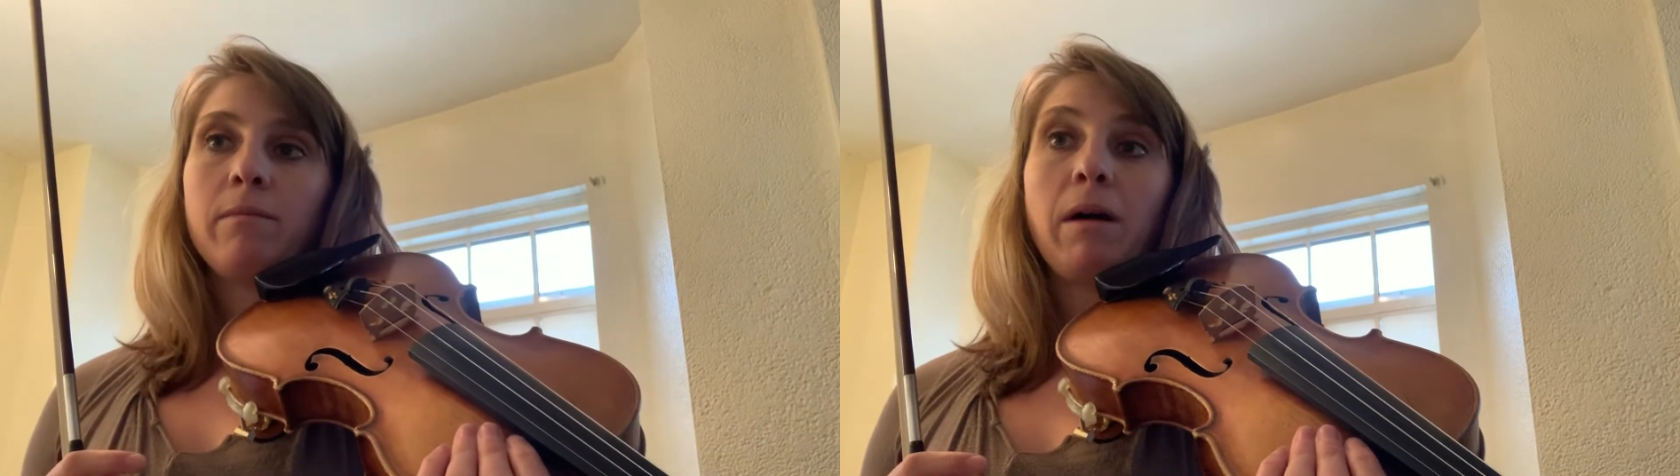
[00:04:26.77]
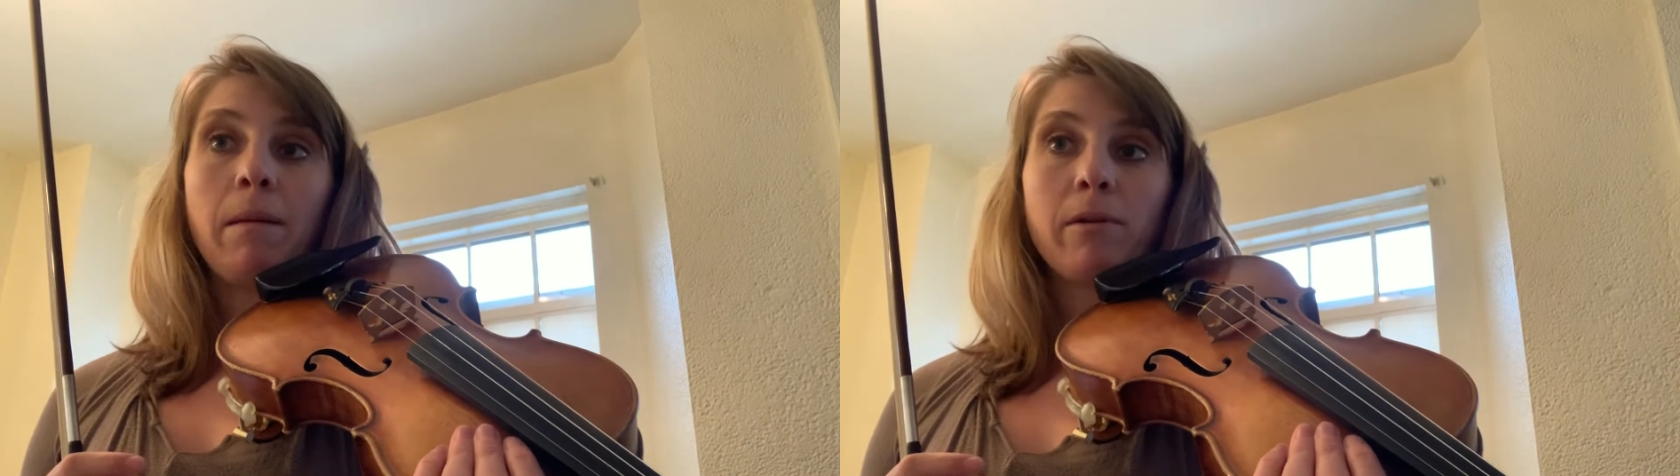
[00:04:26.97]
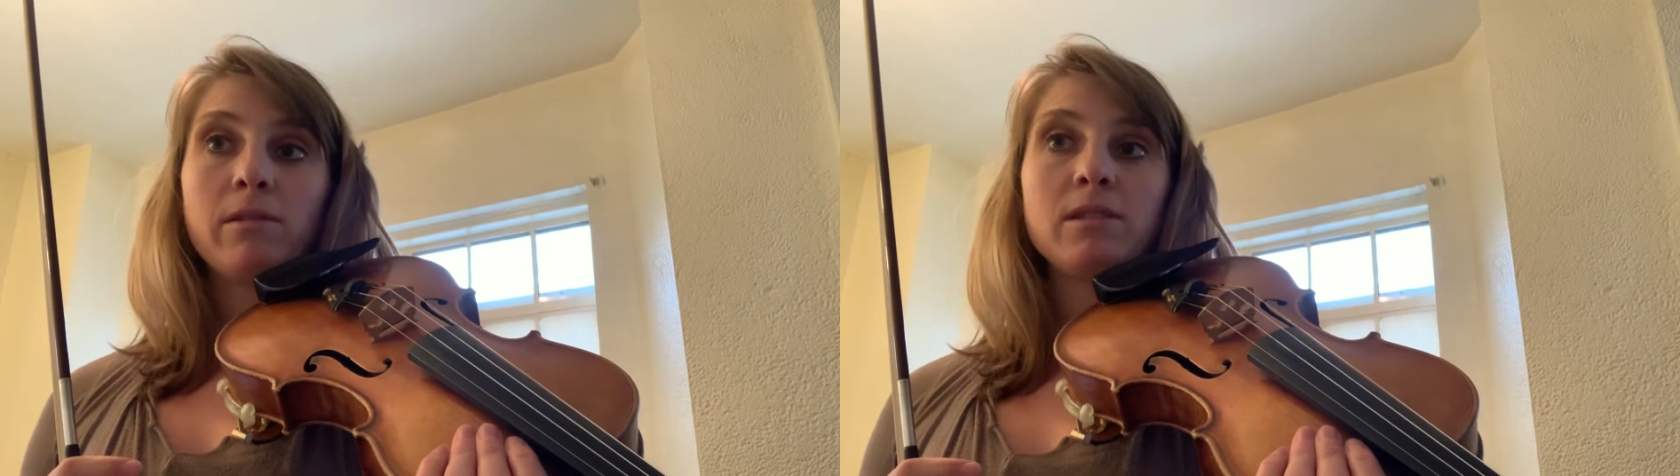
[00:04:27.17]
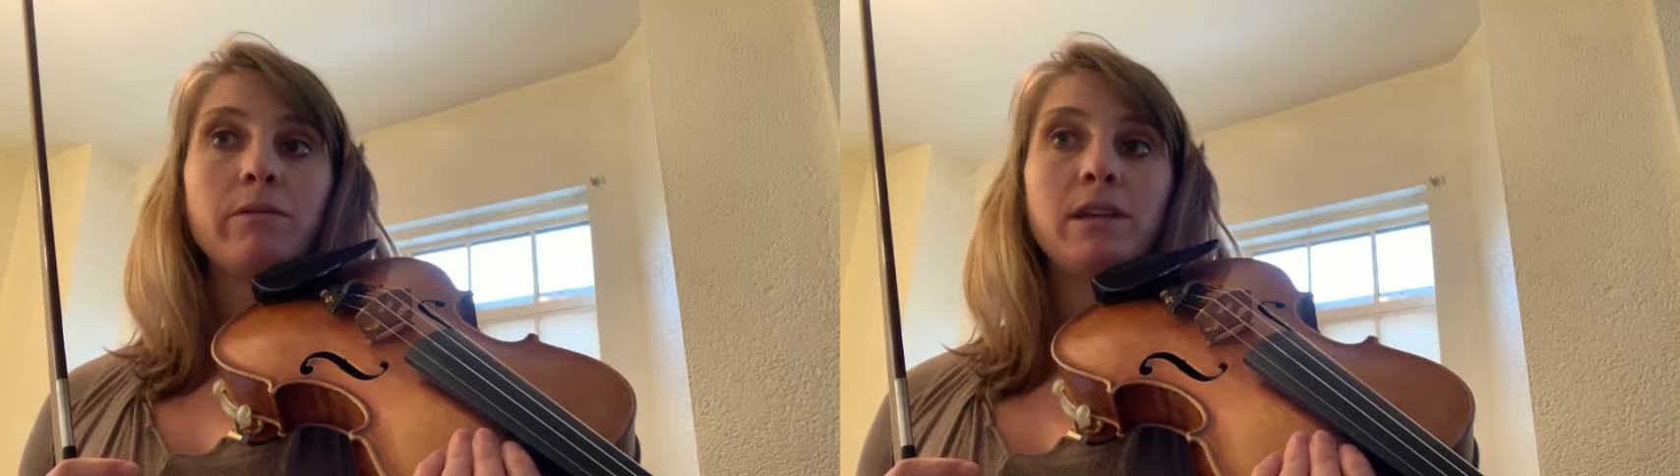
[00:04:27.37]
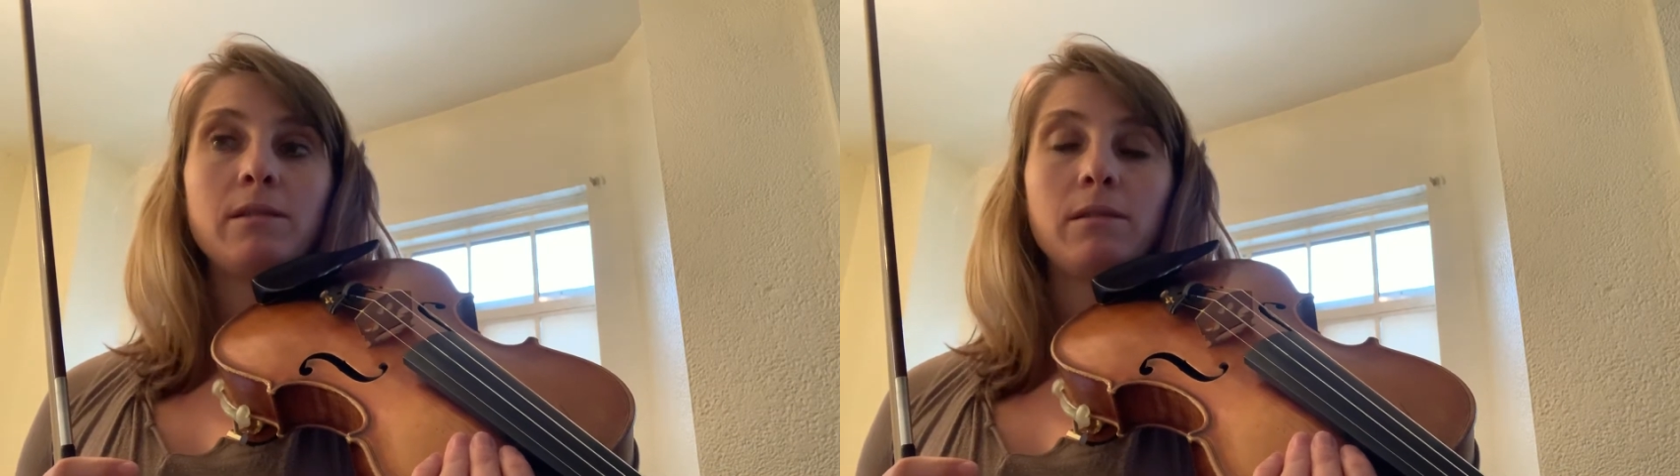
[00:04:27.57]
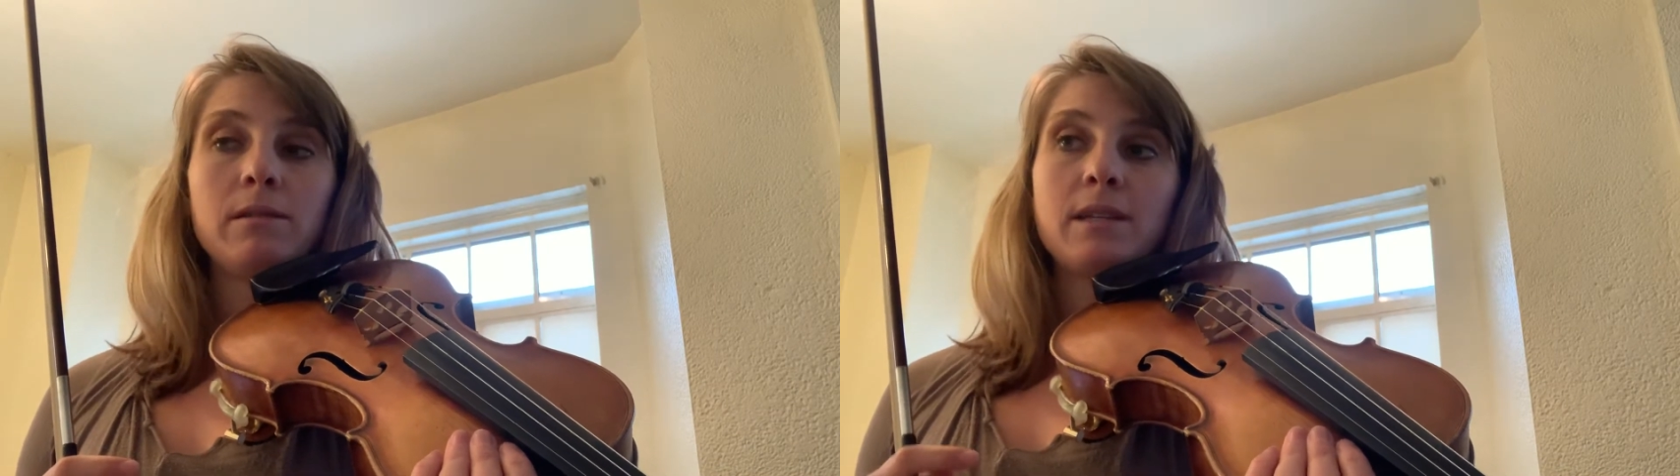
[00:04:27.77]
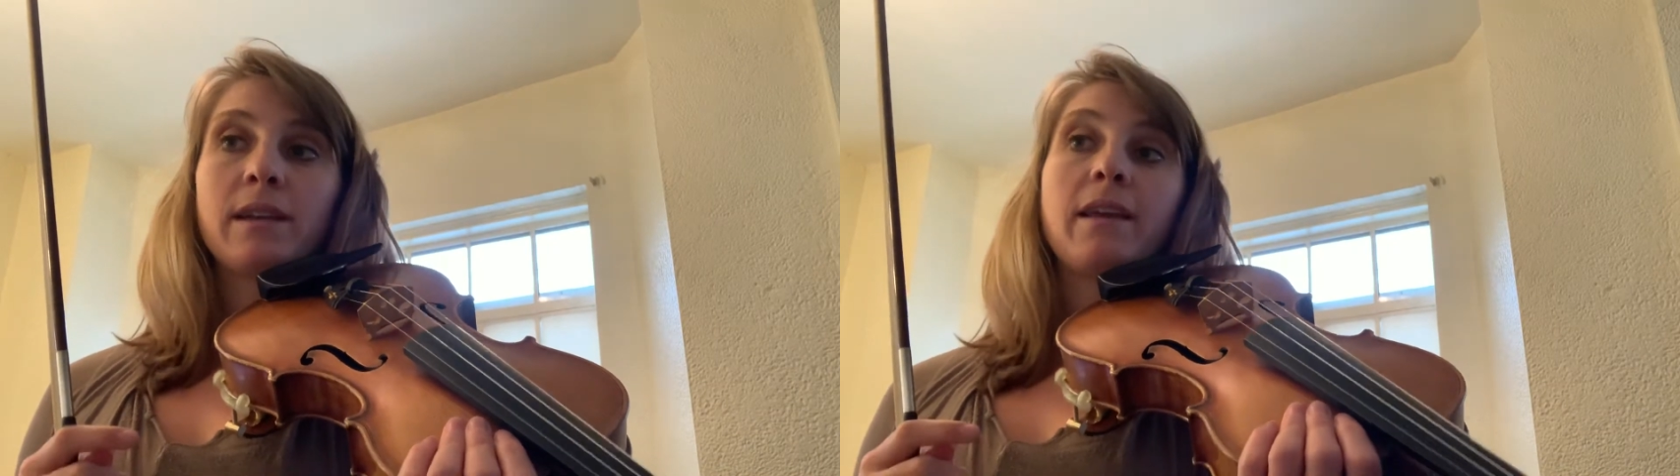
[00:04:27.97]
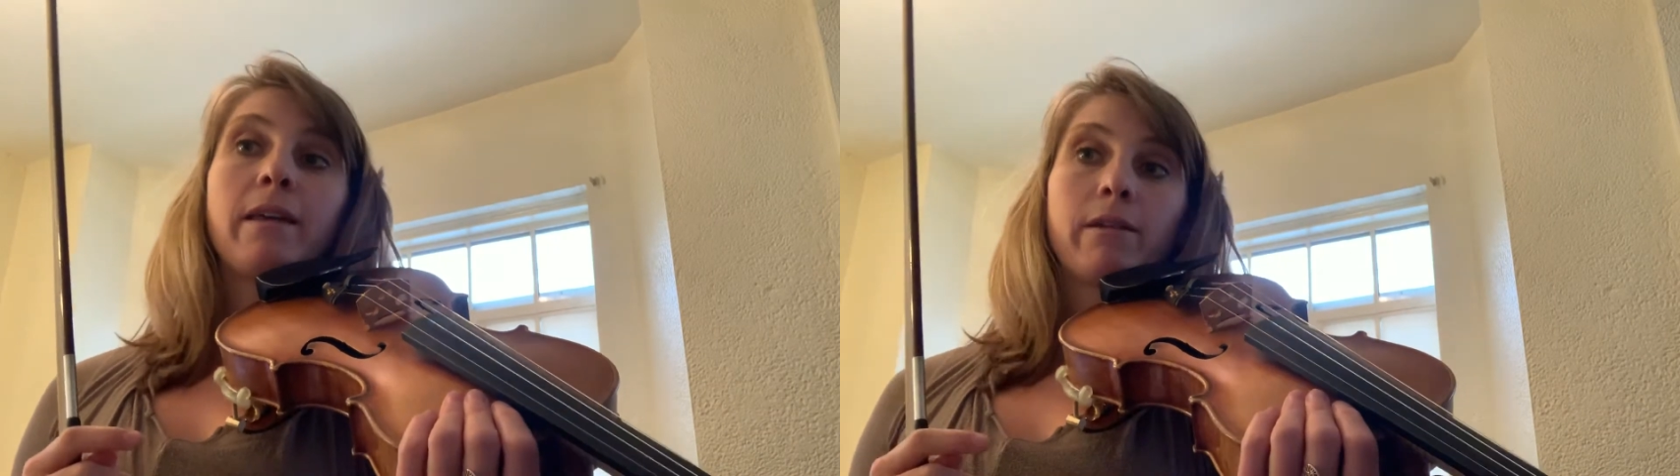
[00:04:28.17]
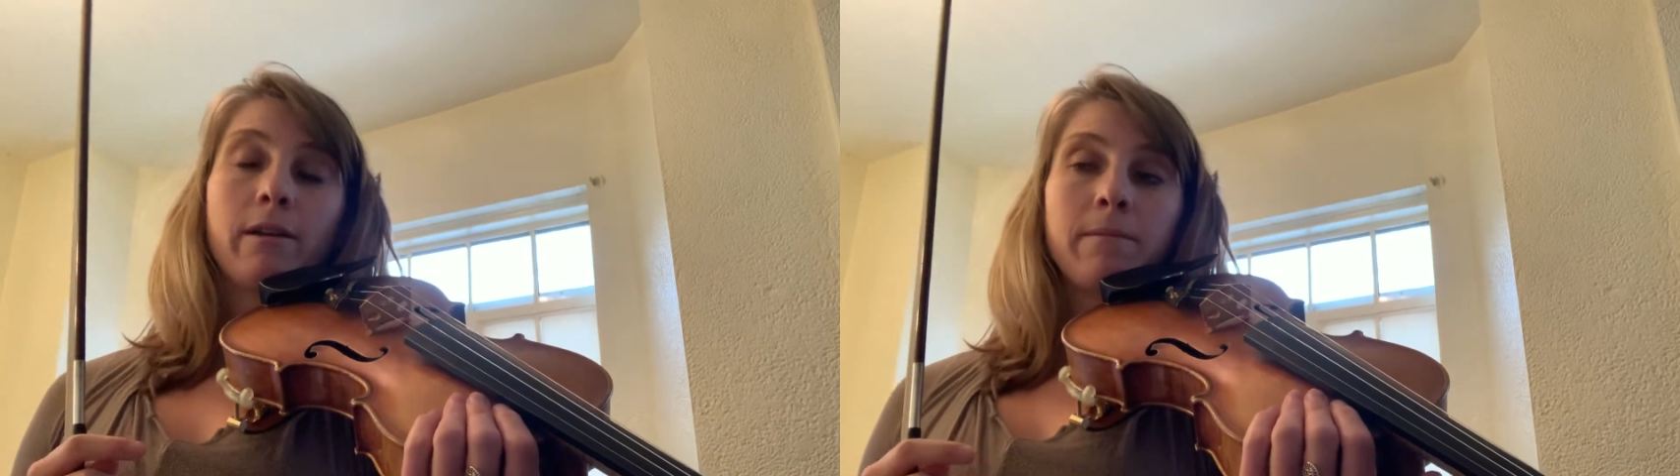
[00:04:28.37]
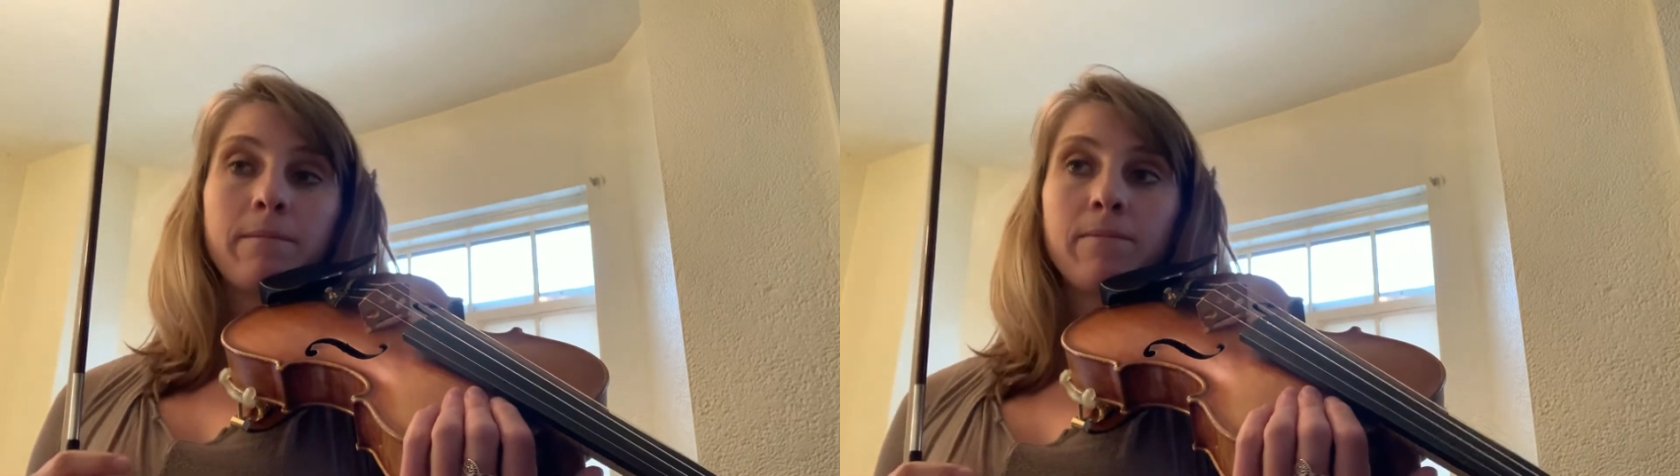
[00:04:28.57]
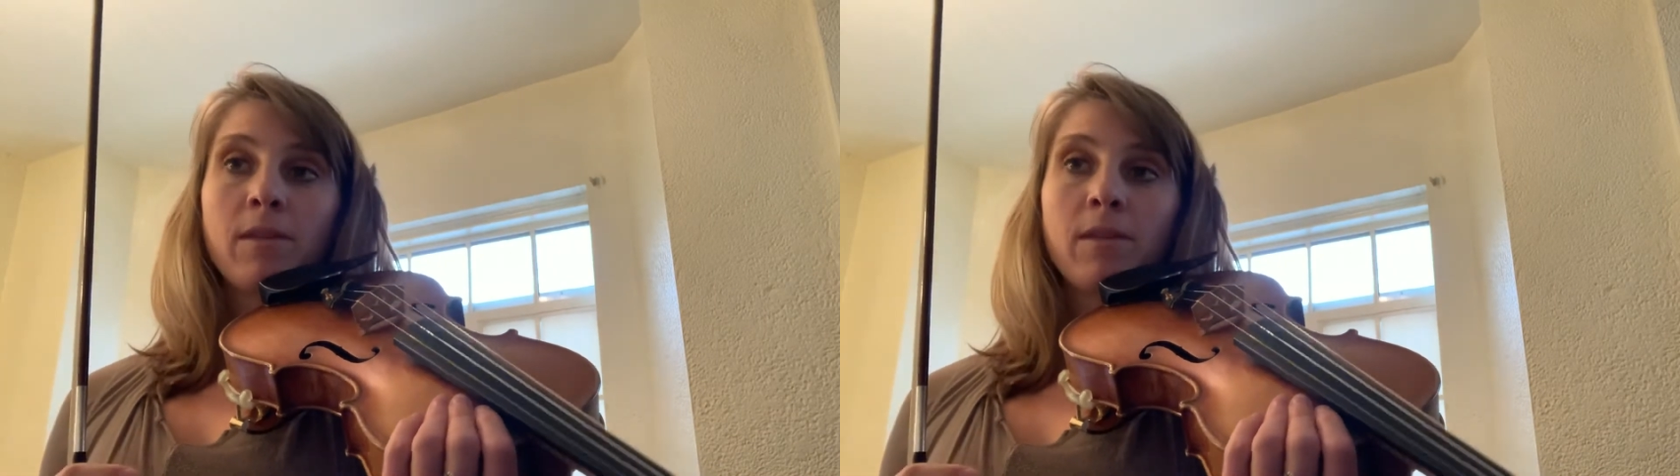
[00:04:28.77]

Pop Goes the Weasel together.